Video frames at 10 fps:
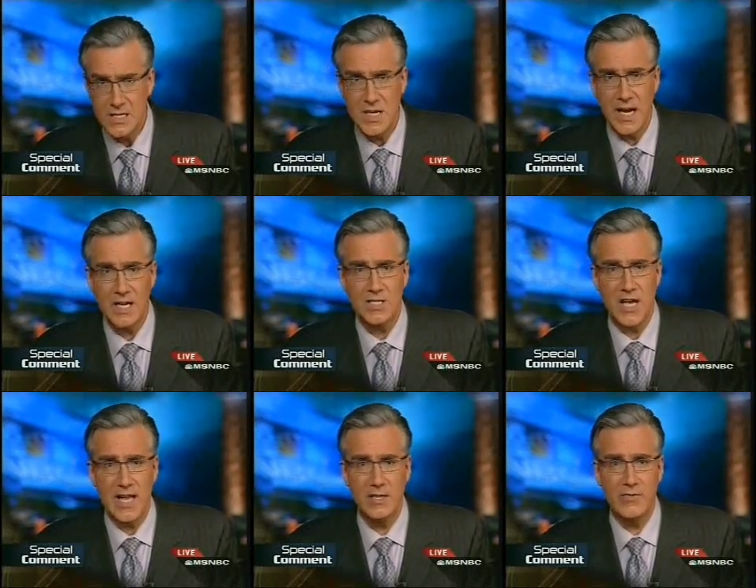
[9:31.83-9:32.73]
Setting
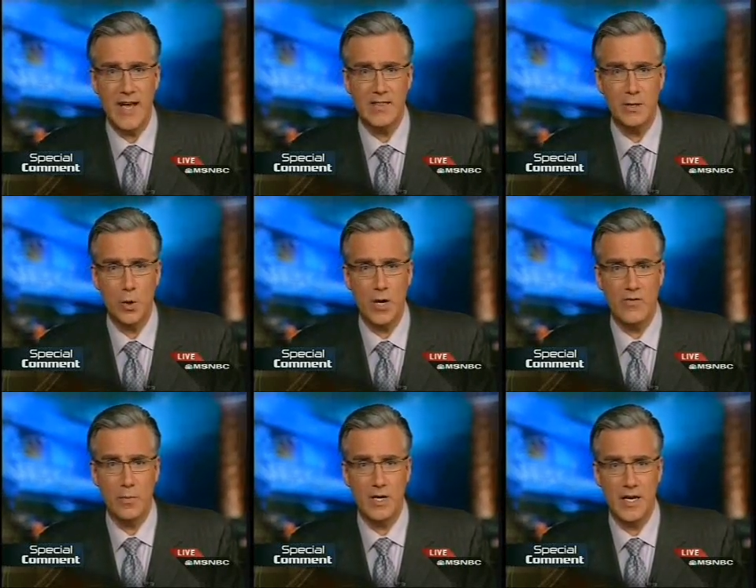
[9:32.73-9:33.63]
aside the fact that your
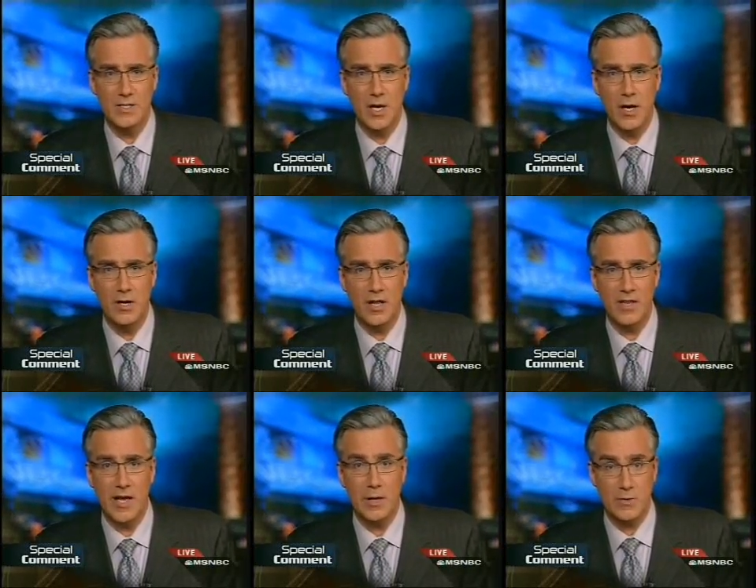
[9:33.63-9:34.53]
government has done
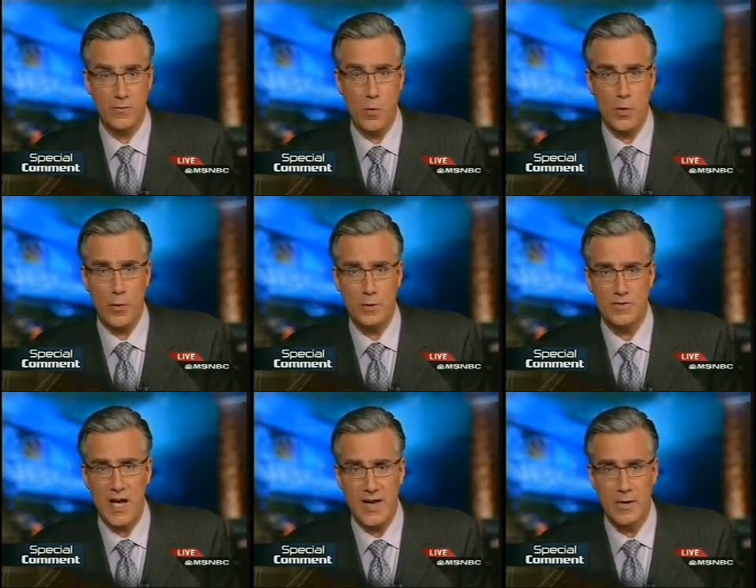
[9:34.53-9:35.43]
nothing else for those
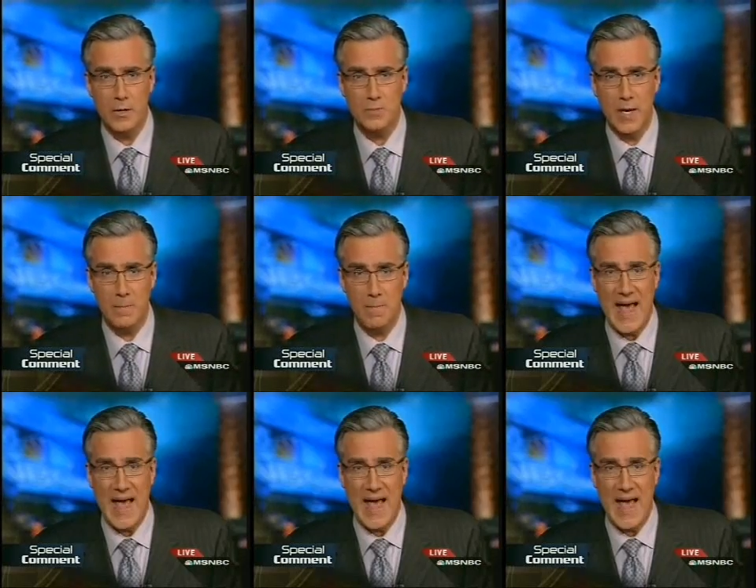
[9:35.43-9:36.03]
5 years but